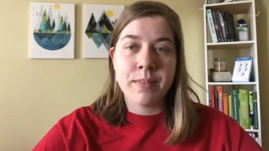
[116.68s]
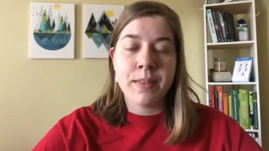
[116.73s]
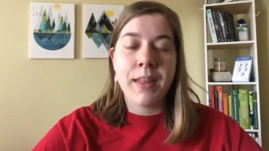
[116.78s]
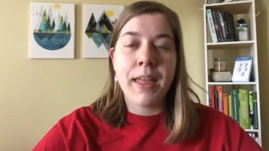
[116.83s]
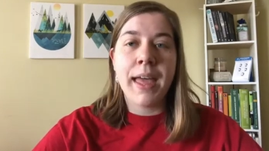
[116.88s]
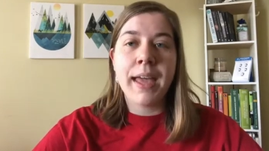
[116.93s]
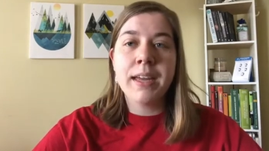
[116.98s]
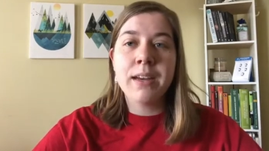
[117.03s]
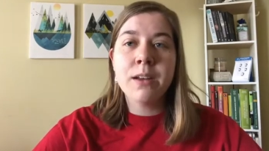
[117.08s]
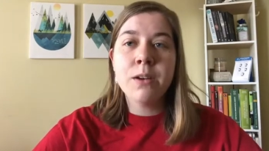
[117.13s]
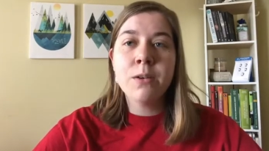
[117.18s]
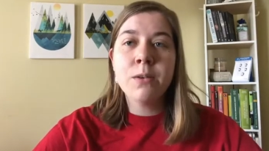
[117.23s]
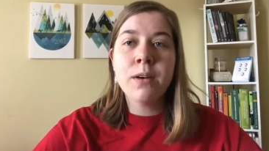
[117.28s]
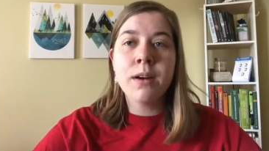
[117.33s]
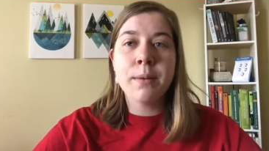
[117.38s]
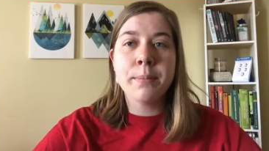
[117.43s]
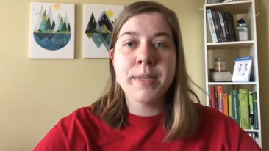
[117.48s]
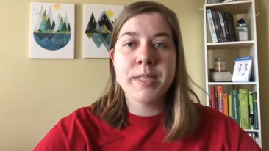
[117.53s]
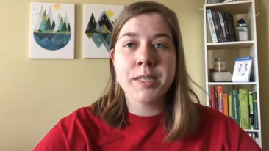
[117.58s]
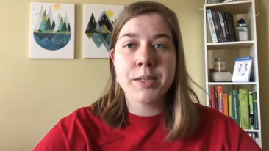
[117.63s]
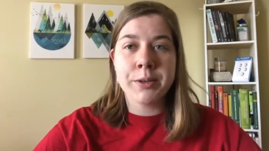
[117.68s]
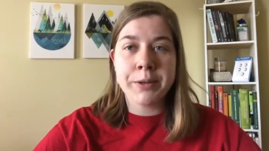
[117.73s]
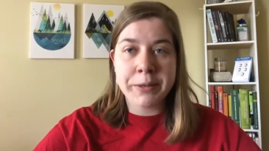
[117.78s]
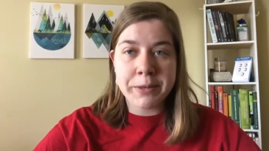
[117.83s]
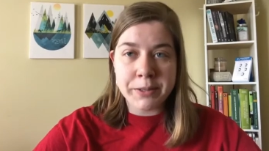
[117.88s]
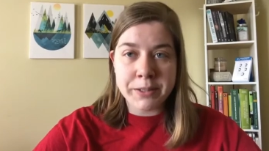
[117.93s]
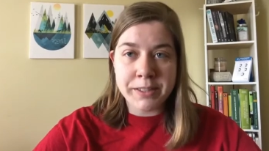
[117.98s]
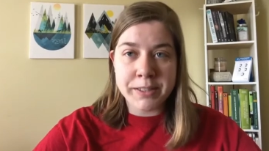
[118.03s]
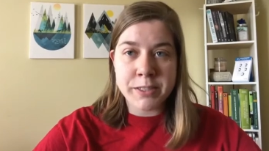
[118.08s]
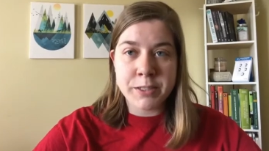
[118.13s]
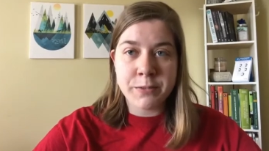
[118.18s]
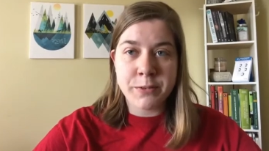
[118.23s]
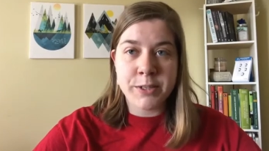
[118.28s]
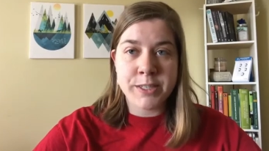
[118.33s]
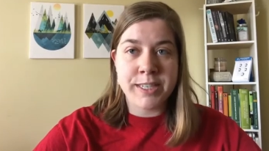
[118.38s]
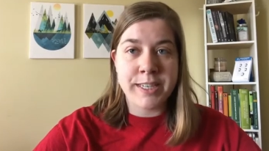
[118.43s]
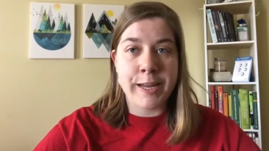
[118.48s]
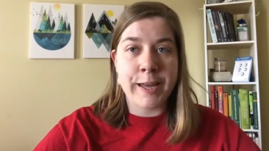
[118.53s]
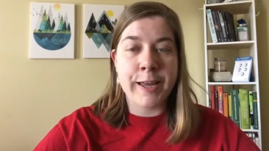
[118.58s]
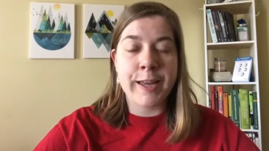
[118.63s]
I know our material list for
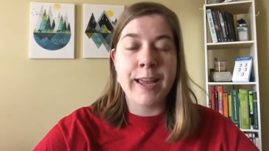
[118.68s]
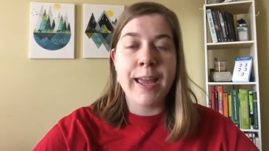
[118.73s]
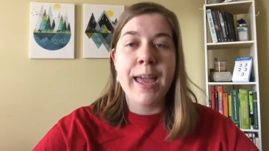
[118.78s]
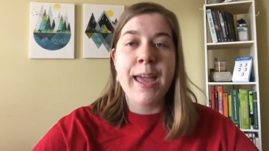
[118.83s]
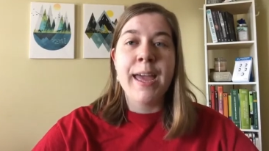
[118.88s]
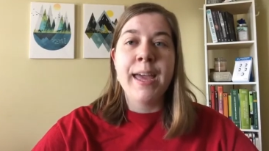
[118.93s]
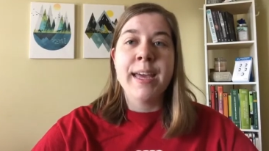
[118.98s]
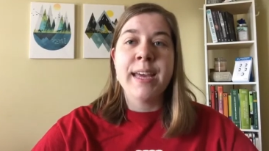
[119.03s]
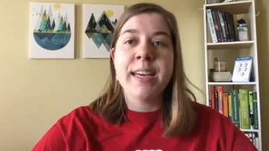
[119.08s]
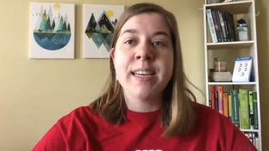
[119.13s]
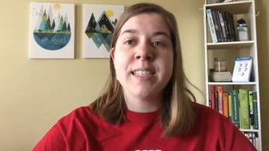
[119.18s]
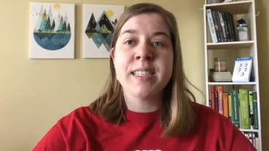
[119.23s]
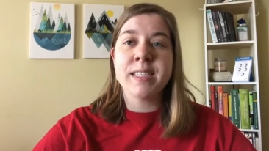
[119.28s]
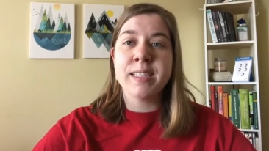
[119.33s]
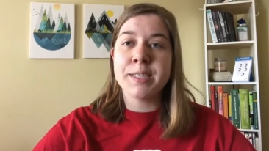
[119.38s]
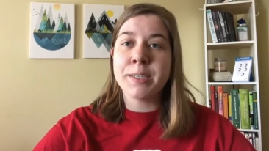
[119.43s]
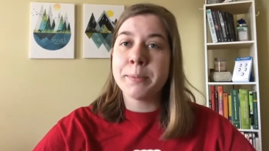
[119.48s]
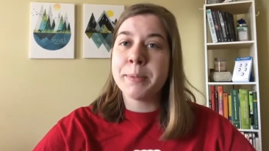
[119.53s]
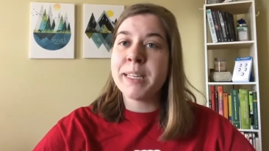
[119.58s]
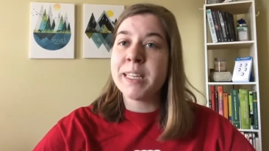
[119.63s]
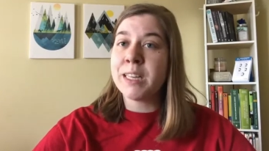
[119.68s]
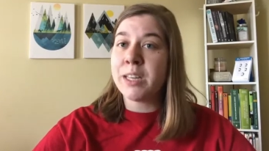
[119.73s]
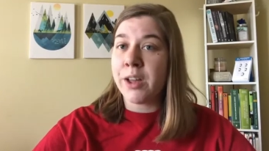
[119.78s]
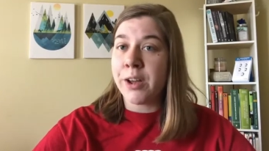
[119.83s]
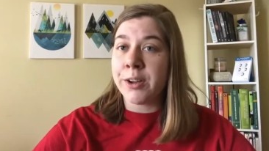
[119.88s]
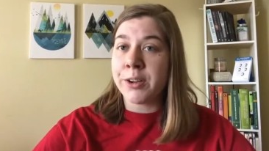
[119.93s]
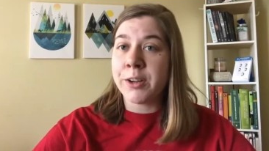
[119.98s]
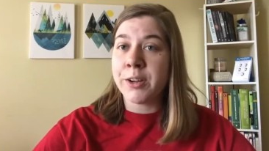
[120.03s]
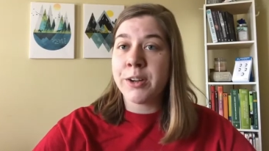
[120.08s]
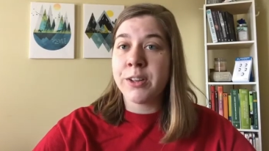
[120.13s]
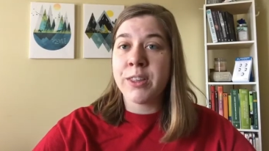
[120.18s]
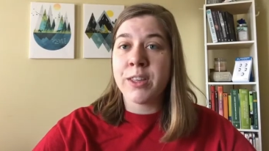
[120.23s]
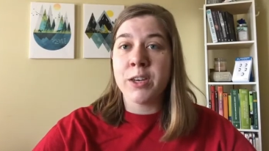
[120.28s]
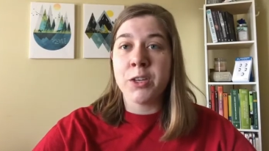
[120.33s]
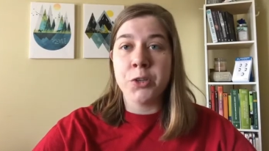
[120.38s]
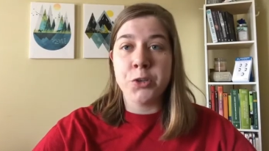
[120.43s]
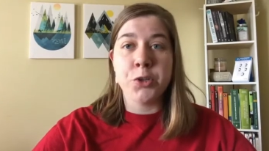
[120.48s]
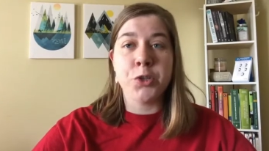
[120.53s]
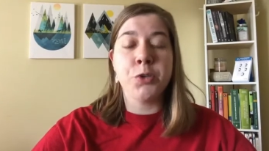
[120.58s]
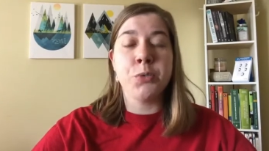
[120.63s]
today is a little bit longer than
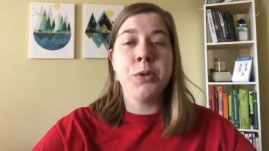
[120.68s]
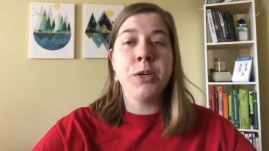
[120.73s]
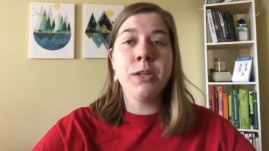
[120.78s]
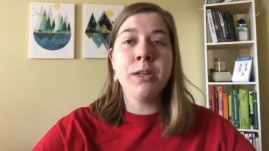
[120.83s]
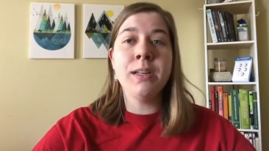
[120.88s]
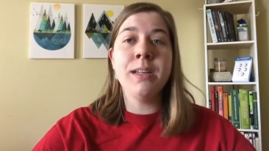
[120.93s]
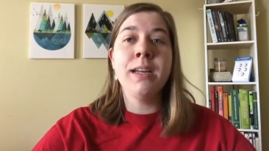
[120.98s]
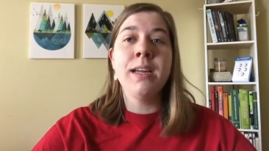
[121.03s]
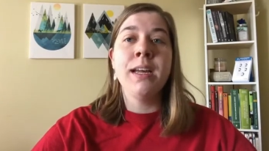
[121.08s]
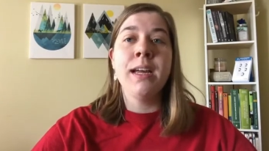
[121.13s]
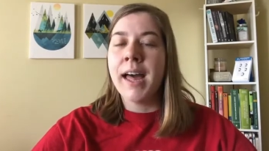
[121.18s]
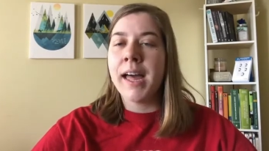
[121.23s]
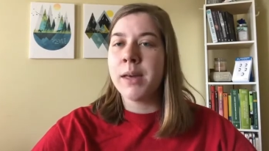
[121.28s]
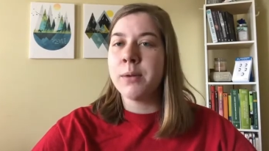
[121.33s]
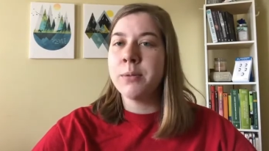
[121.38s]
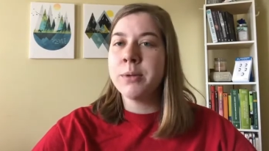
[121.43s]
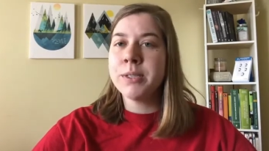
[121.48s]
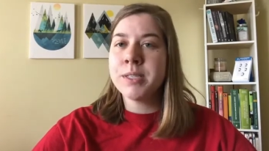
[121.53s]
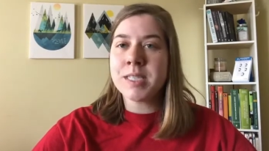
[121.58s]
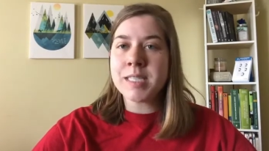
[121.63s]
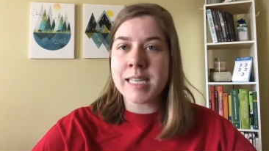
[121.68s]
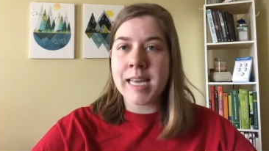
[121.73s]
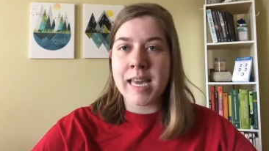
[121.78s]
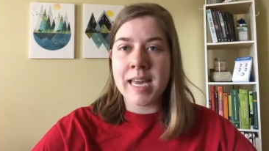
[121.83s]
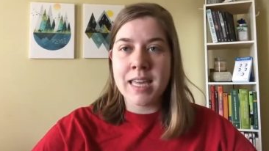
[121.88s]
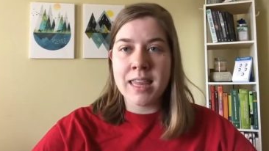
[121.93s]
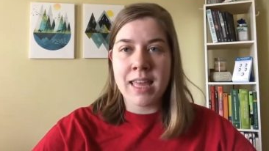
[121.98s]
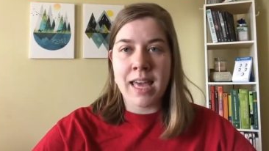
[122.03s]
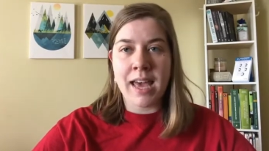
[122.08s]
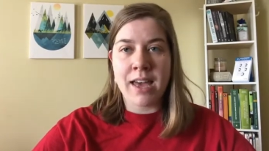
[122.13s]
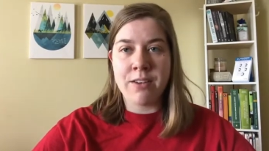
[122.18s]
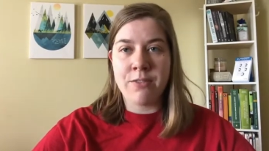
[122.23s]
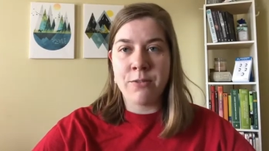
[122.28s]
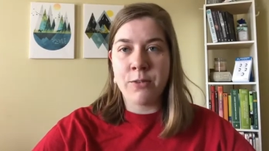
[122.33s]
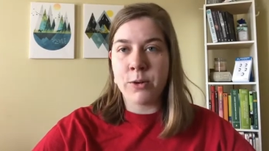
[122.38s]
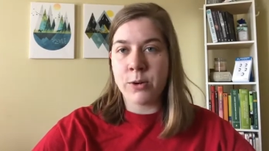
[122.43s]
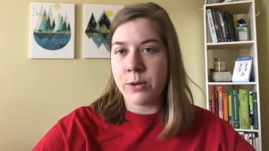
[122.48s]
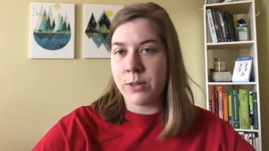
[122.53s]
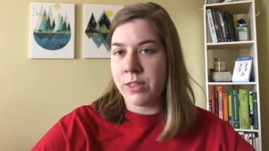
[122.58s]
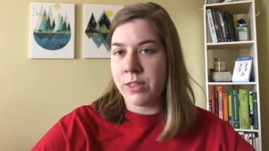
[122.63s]
usual. I will say that for the